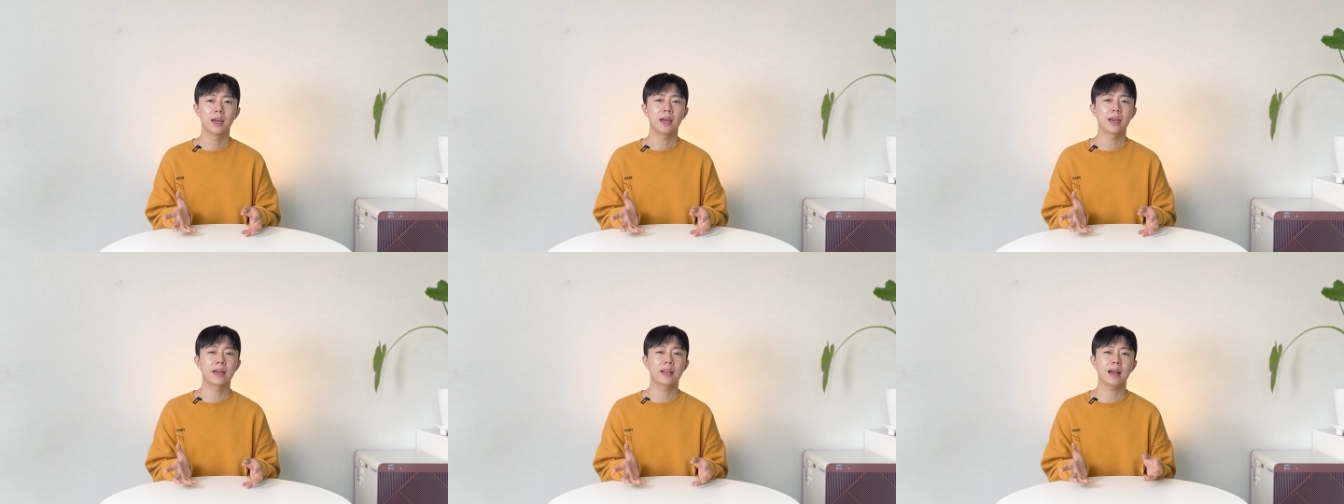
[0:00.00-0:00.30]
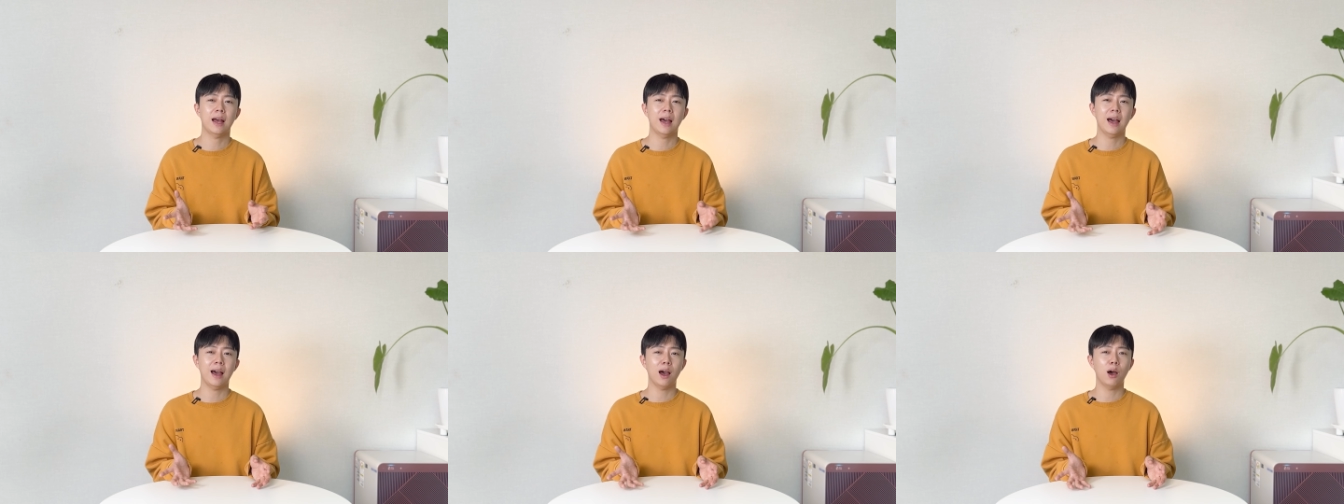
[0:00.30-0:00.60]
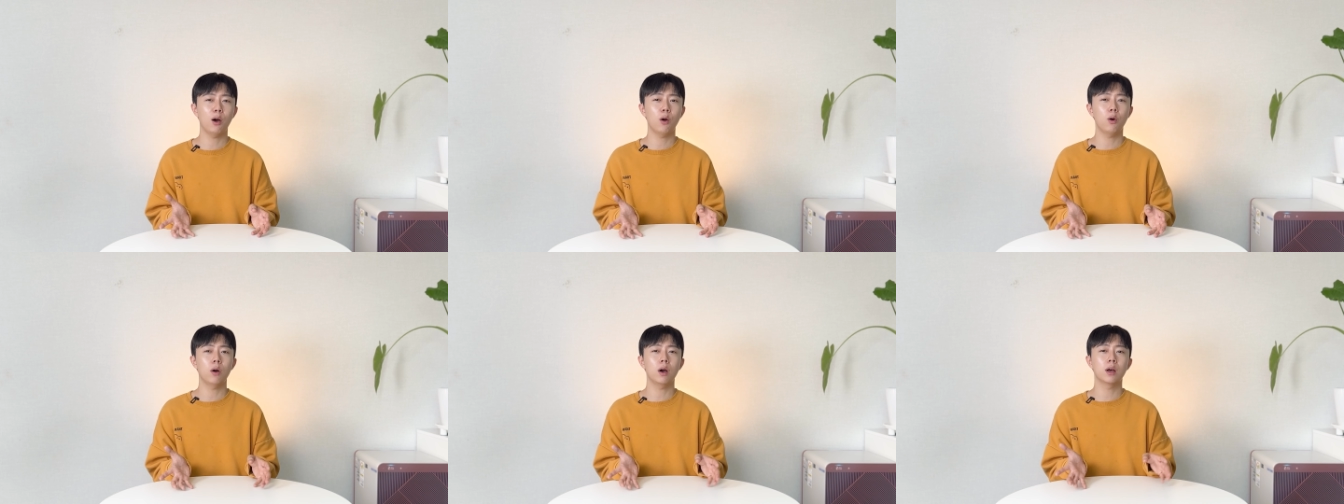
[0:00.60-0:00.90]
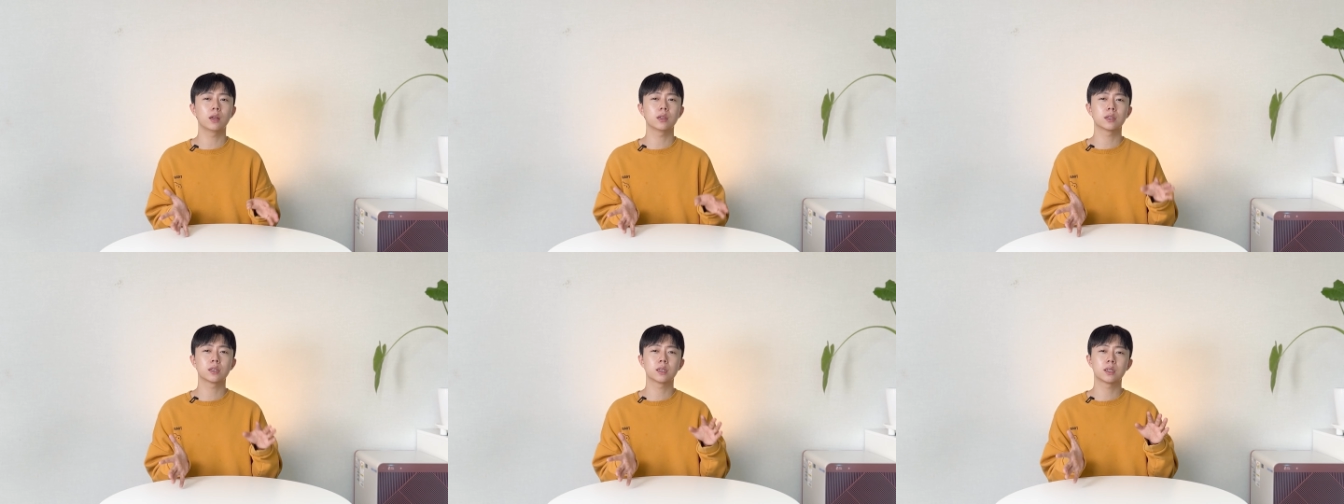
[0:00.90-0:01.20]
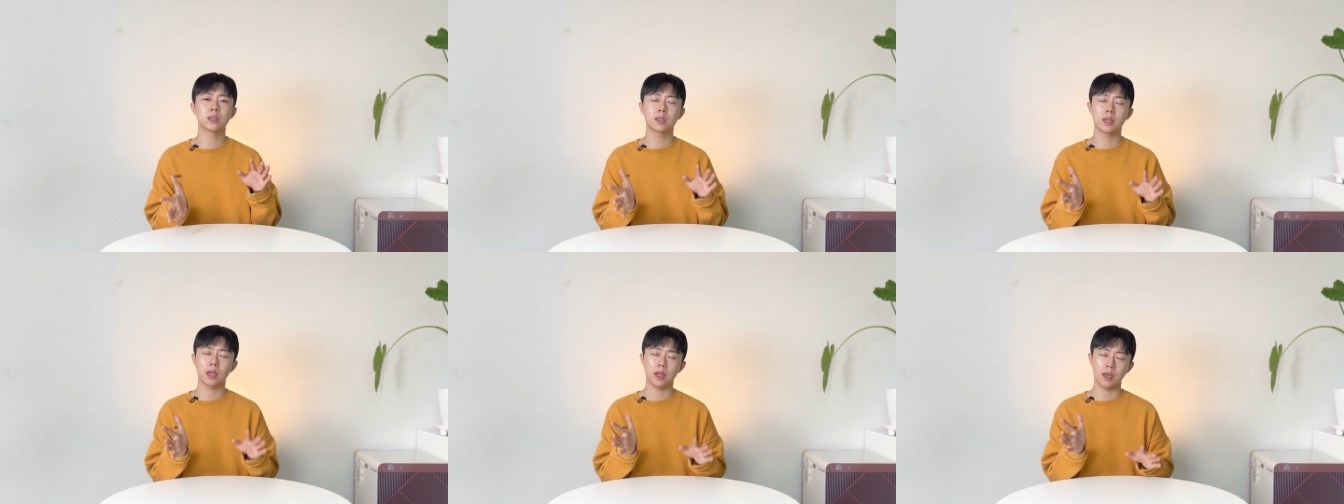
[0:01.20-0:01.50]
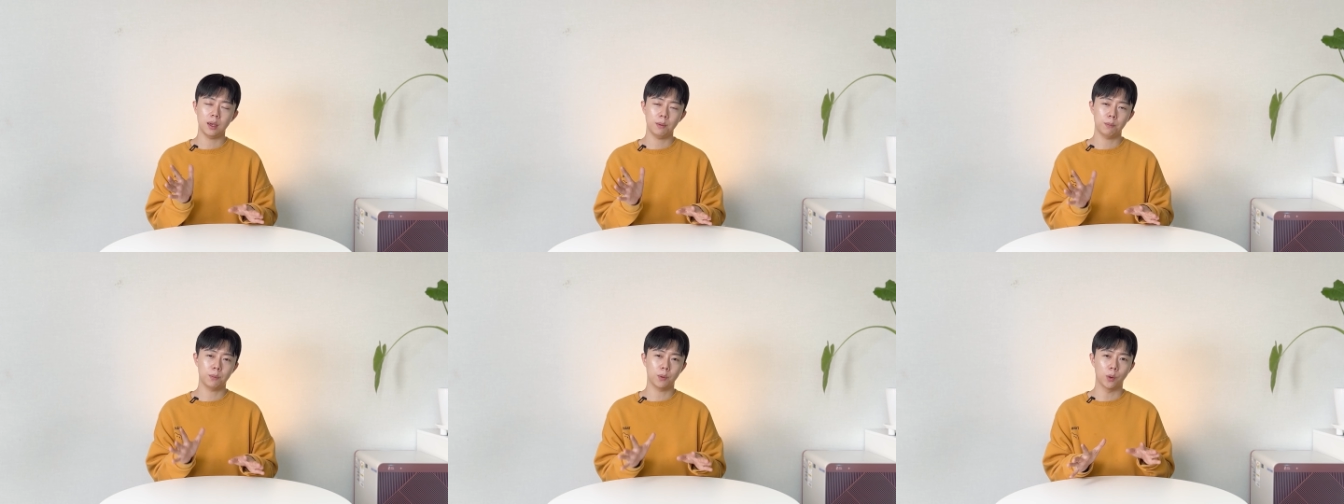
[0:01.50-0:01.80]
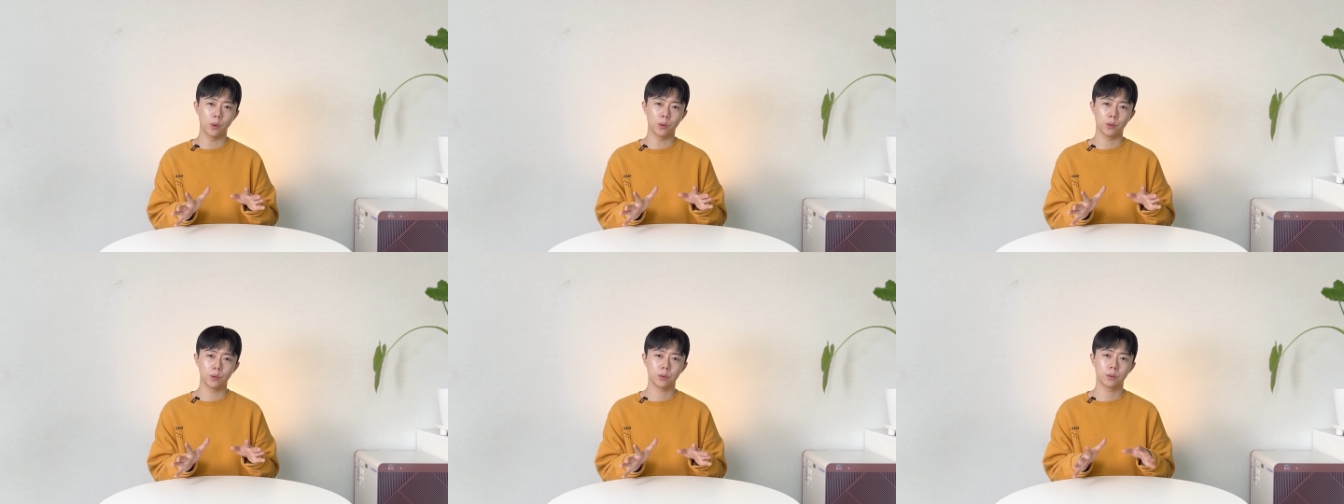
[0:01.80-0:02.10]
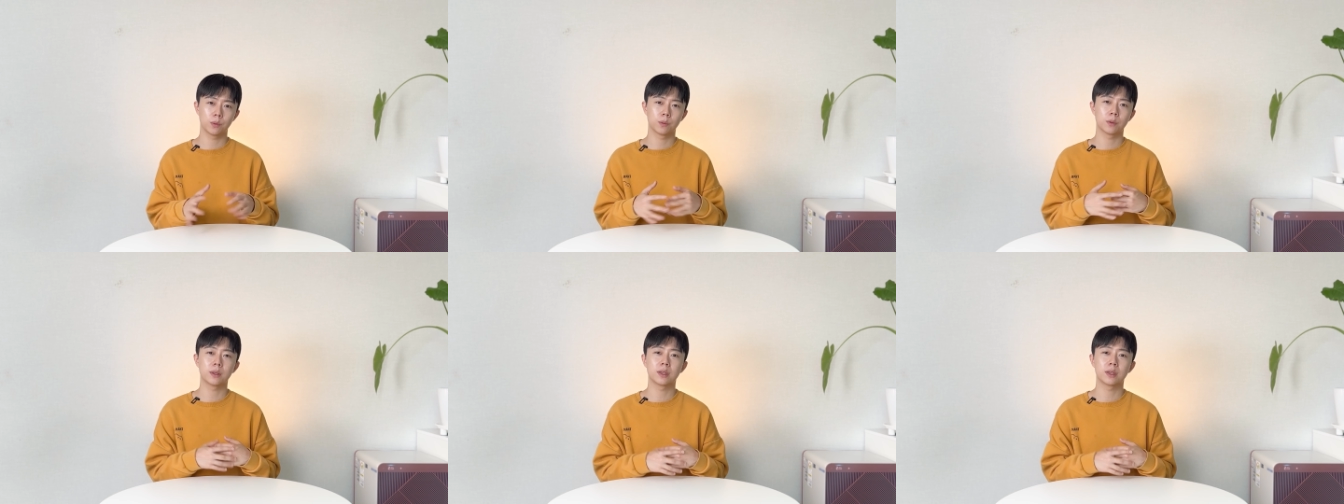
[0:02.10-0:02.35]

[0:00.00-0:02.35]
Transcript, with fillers: and how unstable